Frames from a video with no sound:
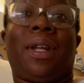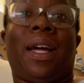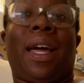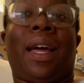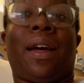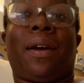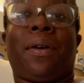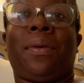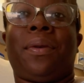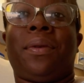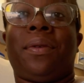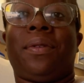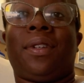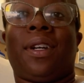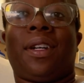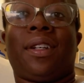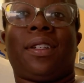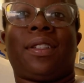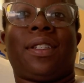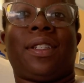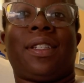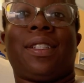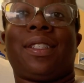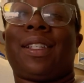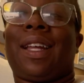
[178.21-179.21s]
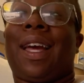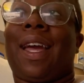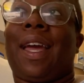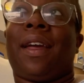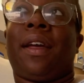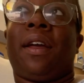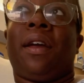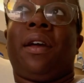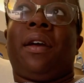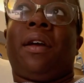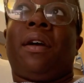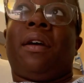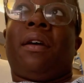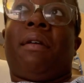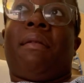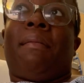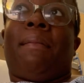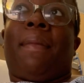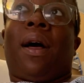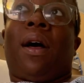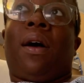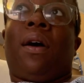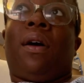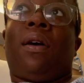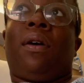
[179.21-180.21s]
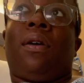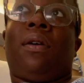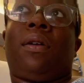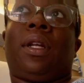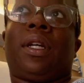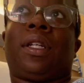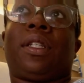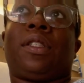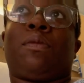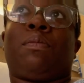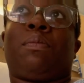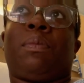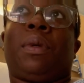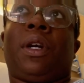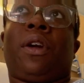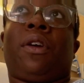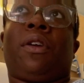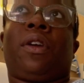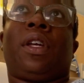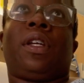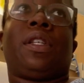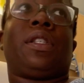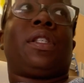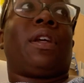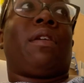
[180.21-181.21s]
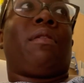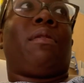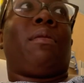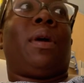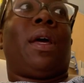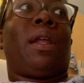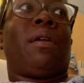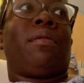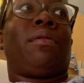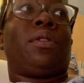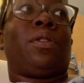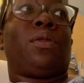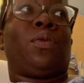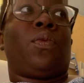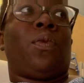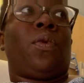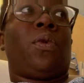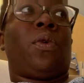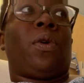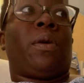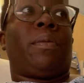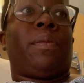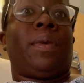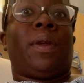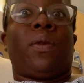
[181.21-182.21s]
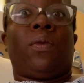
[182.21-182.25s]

I had cool nurses. Like, my whole experience, everybody was warm and